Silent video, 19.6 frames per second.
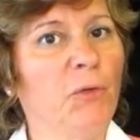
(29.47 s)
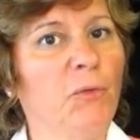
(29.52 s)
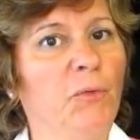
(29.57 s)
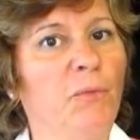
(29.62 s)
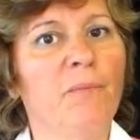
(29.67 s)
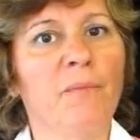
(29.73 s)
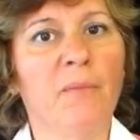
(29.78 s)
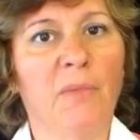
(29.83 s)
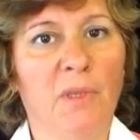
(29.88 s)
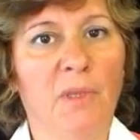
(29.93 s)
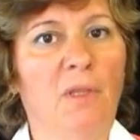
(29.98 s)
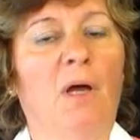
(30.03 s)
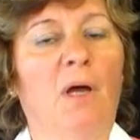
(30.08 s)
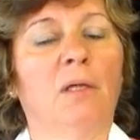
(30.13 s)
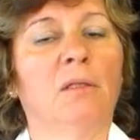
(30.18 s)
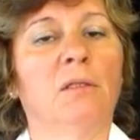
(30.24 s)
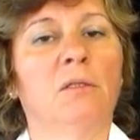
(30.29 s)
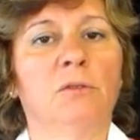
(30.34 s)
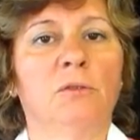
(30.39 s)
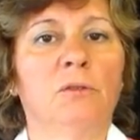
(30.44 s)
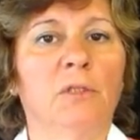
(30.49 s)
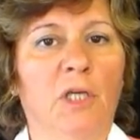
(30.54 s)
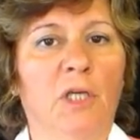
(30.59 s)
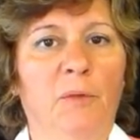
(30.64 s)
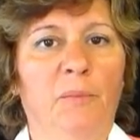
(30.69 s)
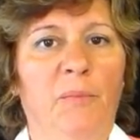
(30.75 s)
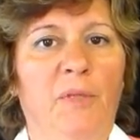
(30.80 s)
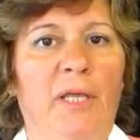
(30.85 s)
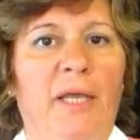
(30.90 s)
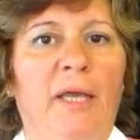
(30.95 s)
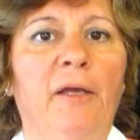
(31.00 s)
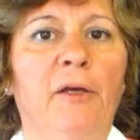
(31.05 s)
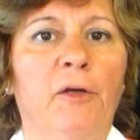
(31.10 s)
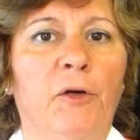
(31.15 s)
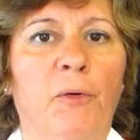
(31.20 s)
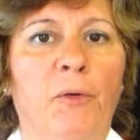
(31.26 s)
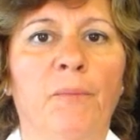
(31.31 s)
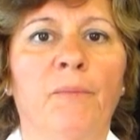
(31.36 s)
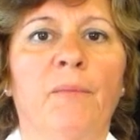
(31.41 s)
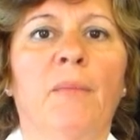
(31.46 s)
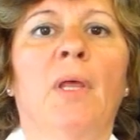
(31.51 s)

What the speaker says: you, not to keep the anger.